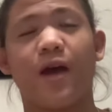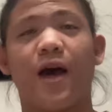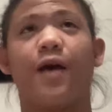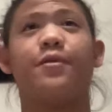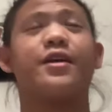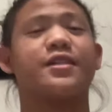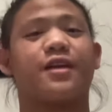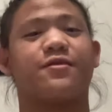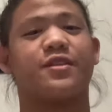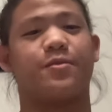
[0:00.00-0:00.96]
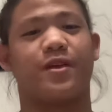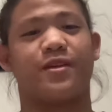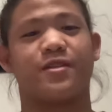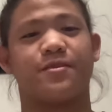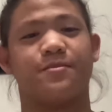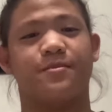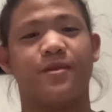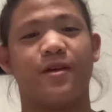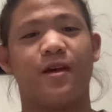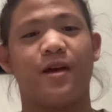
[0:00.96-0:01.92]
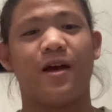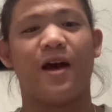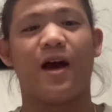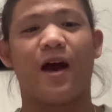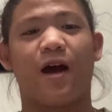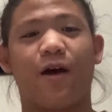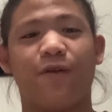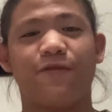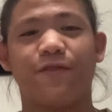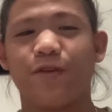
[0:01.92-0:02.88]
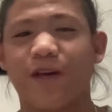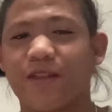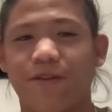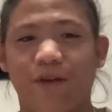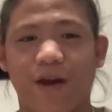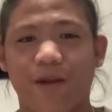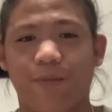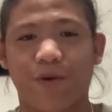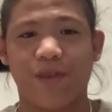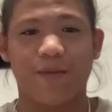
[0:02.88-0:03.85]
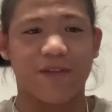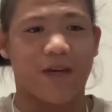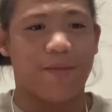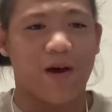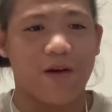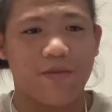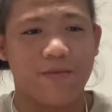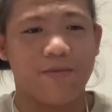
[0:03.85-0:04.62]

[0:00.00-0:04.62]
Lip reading: How many of you guys have siblings? Have you guys ever had to put them in timeout?